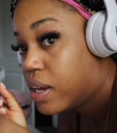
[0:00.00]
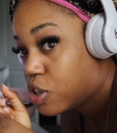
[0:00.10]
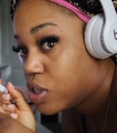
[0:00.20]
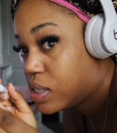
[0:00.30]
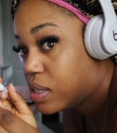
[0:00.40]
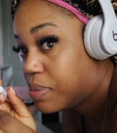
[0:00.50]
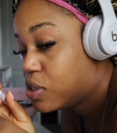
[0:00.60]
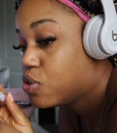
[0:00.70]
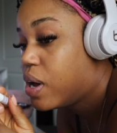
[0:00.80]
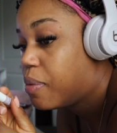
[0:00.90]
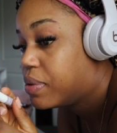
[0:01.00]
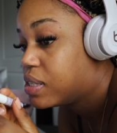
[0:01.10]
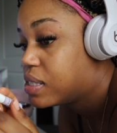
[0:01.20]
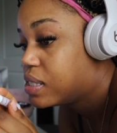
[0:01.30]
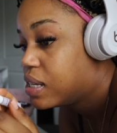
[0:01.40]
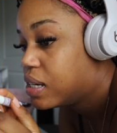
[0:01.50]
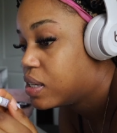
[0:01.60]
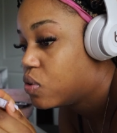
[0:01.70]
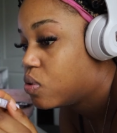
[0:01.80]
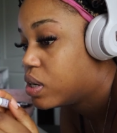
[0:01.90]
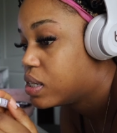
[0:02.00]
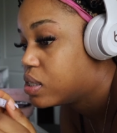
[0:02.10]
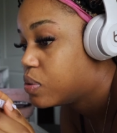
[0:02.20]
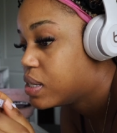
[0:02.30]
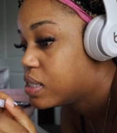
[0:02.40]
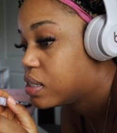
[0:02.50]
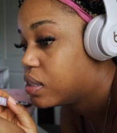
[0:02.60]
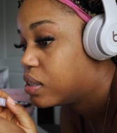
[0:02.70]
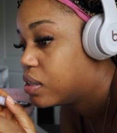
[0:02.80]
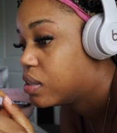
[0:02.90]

extra tip is you gotta put the sealant on a tweezer